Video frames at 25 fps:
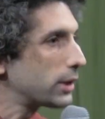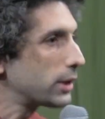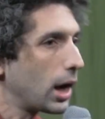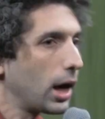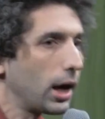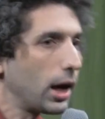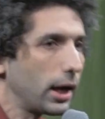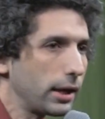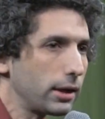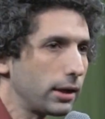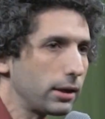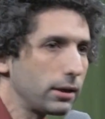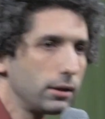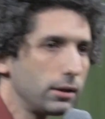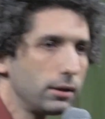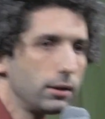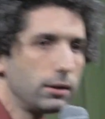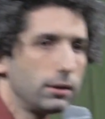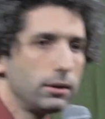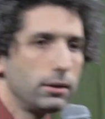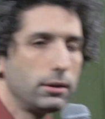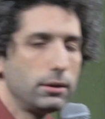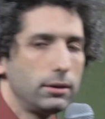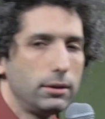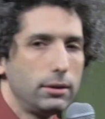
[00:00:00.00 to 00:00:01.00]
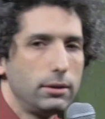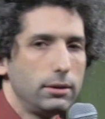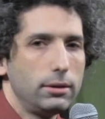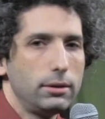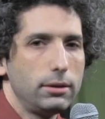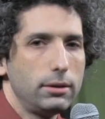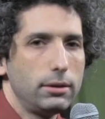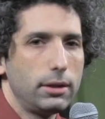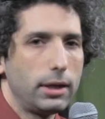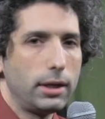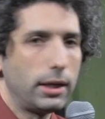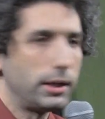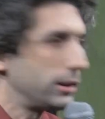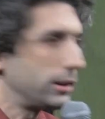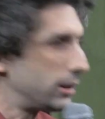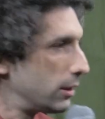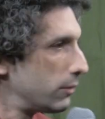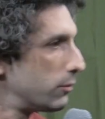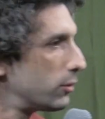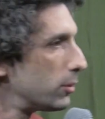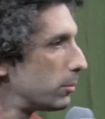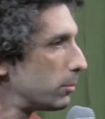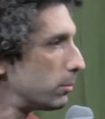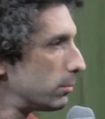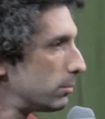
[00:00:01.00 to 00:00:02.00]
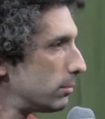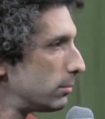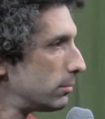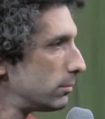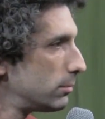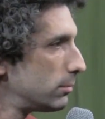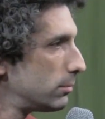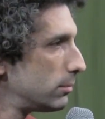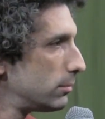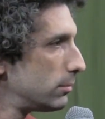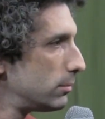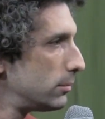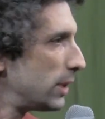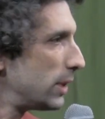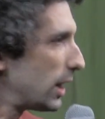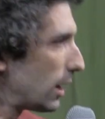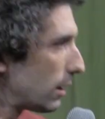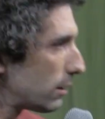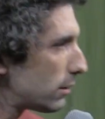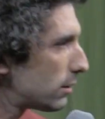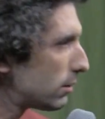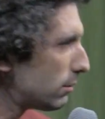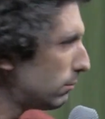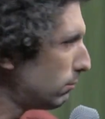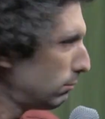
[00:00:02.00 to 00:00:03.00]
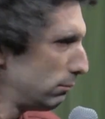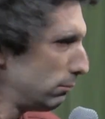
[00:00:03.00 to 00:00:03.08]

die and give them death.